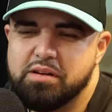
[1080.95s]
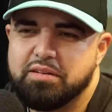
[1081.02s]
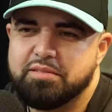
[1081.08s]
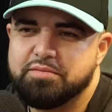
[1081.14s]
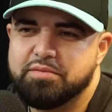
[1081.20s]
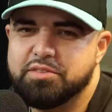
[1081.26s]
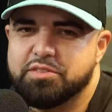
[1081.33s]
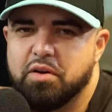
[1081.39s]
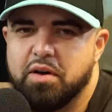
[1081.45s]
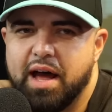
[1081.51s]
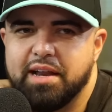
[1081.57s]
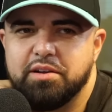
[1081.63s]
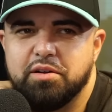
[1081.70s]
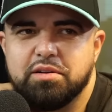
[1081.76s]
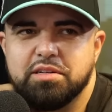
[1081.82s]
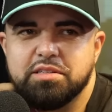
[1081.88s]
Man. So I
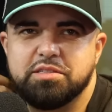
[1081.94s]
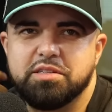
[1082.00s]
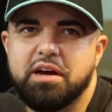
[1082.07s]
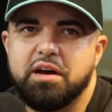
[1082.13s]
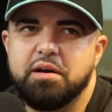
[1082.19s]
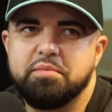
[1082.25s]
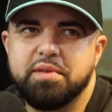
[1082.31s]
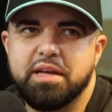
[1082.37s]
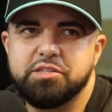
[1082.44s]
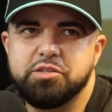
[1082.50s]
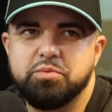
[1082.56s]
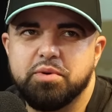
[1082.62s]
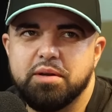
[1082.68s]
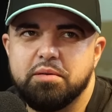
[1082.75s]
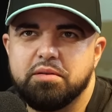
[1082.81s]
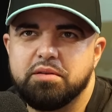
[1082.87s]
noticed um, that you
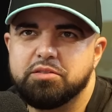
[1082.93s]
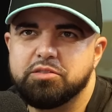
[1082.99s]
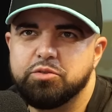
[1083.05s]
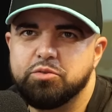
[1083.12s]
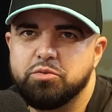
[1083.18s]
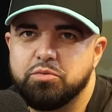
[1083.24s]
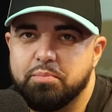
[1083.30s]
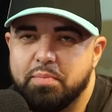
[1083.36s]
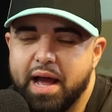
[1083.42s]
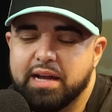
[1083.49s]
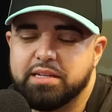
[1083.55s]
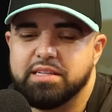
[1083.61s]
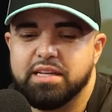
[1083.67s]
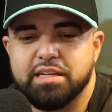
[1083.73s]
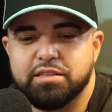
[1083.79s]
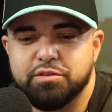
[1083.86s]
went to back
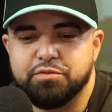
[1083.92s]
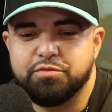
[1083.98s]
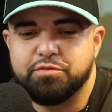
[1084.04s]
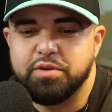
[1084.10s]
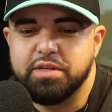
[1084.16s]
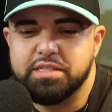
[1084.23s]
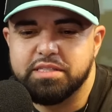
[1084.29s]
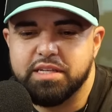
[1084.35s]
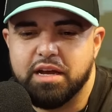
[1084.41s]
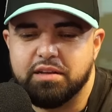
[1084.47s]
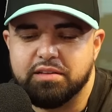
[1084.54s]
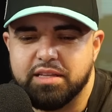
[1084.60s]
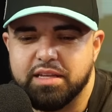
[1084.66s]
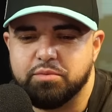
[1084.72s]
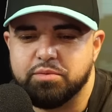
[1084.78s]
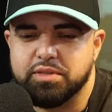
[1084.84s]
to like the
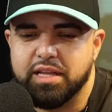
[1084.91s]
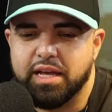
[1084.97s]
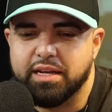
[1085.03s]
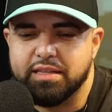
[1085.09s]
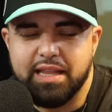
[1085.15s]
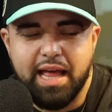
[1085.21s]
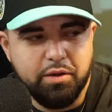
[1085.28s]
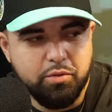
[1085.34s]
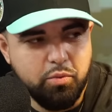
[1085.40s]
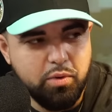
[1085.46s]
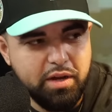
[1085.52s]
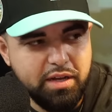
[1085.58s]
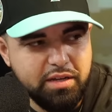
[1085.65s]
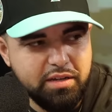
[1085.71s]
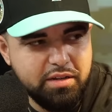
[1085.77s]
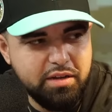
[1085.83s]
freestyle thing with like, like
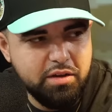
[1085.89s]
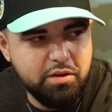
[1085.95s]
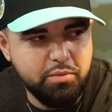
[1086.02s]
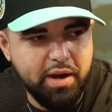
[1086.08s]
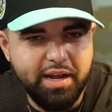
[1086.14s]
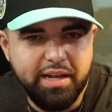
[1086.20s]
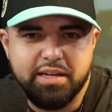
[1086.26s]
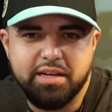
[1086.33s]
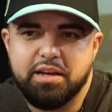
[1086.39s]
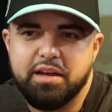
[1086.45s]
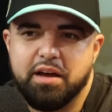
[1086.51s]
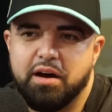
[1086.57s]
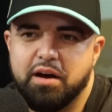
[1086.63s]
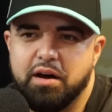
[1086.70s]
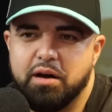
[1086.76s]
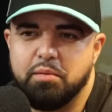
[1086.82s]
what? Yeah. Right?
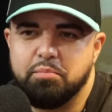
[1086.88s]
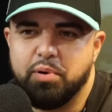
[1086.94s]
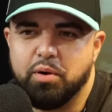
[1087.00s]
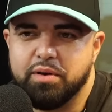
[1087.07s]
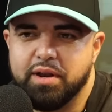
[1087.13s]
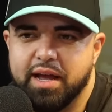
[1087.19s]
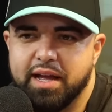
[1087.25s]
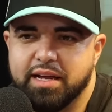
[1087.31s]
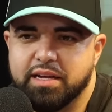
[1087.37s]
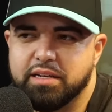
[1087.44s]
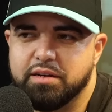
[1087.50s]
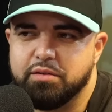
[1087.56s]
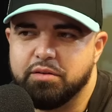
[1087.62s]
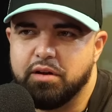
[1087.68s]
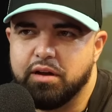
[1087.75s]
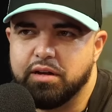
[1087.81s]
Um, Bodak
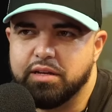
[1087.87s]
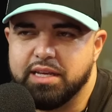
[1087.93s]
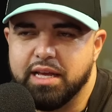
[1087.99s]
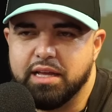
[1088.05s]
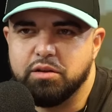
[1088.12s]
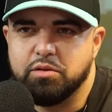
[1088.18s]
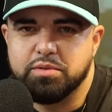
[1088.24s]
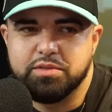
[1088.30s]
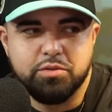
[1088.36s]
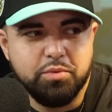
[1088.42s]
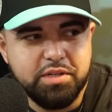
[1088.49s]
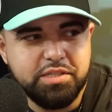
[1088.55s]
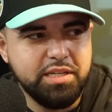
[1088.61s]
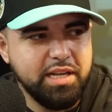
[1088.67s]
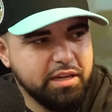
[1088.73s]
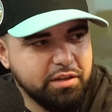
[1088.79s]
uh, Yellow was
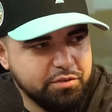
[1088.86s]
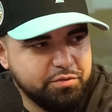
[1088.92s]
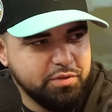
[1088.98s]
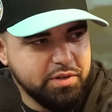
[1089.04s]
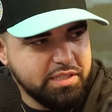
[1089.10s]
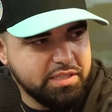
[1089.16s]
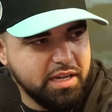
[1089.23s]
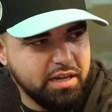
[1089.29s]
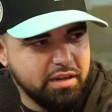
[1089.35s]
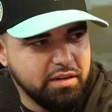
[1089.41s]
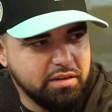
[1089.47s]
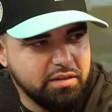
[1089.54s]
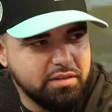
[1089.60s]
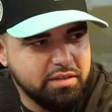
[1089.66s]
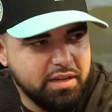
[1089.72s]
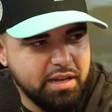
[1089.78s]
originally like a freestyle
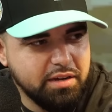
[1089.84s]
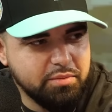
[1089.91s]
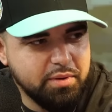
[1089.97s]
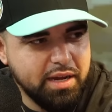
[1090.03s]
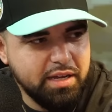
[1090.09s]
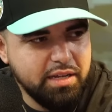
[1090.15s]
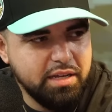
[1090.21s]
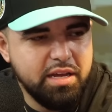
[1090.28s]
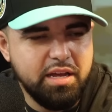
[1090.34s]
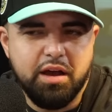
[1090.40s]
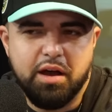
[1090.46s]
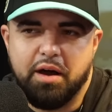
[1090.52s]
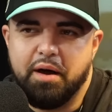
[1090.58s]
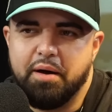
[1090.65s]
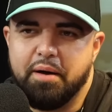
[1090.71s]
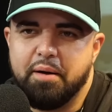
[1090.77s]
mm-hmm. kind of mm-hmm. right.
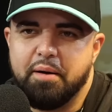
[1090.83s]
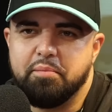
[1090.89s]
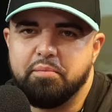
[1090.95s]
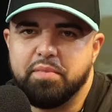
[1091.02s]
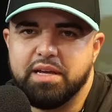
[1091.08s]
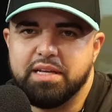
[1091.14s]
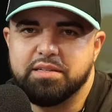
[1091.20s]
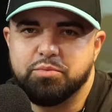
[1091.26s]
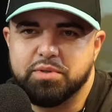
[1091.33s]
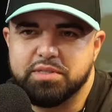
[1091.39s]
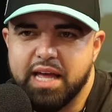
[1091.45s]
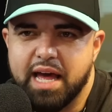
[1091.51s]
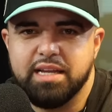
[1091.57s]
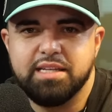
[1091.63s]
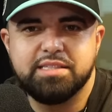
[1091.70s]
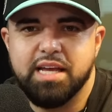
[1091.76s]
Mm-hmm. Um, it, was
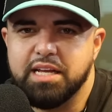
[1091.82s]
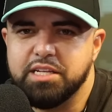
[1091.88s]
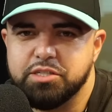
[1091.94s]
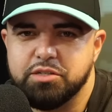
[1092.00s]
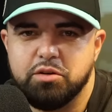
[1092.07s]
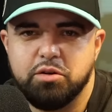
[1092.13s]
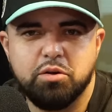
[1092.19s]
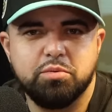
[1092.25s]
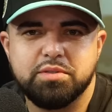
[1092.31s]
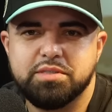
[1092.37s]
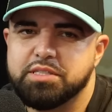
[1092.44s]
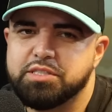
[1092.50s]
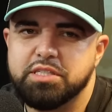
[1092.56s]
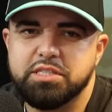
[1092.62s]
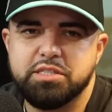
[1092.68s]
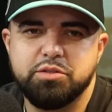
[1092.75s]
that intentional or was
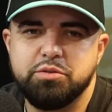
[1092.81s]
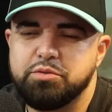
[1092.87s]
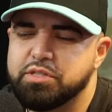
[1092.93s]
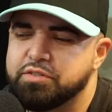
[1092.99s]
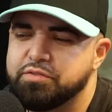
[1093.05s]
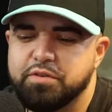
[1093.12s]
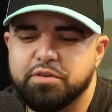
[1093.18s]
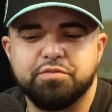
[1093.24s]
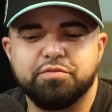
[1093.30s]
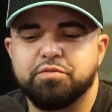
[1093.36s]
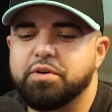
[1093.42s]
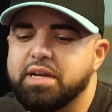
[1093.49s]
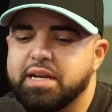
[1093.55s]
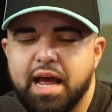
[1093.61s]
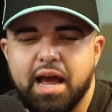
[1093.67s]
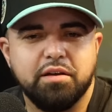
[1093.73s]
it just you just feel
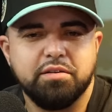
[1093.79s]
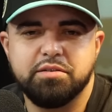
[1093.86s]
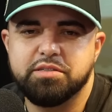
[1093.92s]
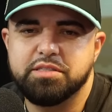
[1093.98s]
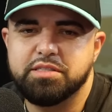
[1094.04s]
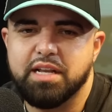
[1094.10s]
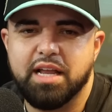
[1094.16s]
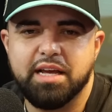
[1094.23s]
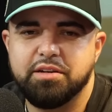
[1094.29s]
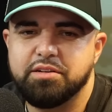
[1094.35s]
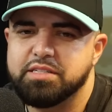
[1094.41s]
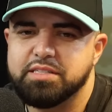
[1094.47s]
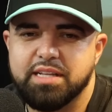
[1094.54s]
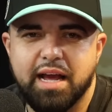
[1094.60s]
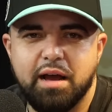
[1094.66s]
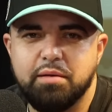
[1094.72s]
free now? You just like you're
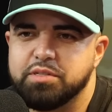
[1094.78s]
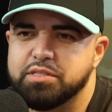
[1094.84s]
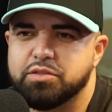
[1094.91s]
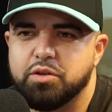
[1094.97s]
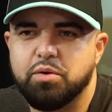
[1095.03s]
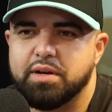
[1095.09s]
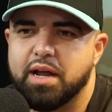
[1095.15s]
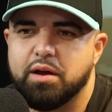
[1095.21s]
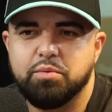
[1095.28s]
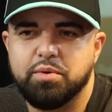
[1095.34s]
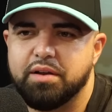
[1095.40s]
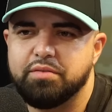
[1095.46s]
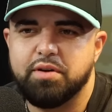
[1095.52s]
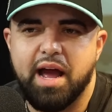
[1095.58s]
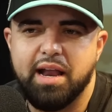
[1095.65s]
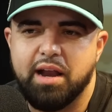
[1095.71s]
just like I'm just throwing out
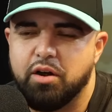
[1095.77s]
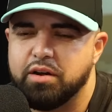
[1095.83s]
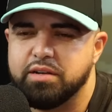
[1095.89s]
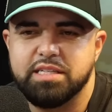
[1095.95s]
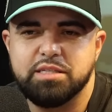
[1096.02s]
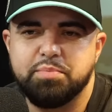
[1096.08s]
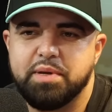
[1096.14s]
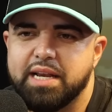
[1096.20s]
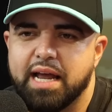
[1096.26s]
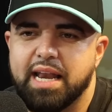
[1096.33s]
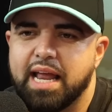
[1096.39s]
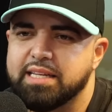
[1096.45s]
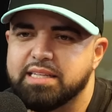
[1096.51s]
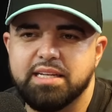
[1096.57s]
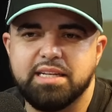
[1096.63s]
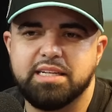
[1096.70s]
whatever I heard this beat I
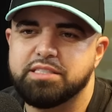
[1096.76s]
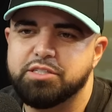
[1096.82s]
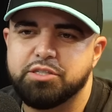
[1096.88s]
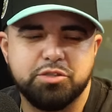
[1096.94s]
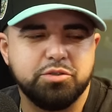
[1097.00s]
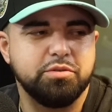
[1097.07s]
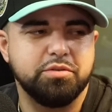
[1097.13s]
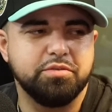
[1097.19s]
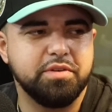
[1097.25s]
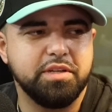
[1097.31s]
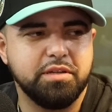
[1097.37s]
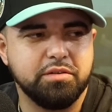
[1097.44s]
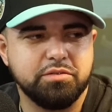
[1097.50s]
liked it. Let's just shoot a video.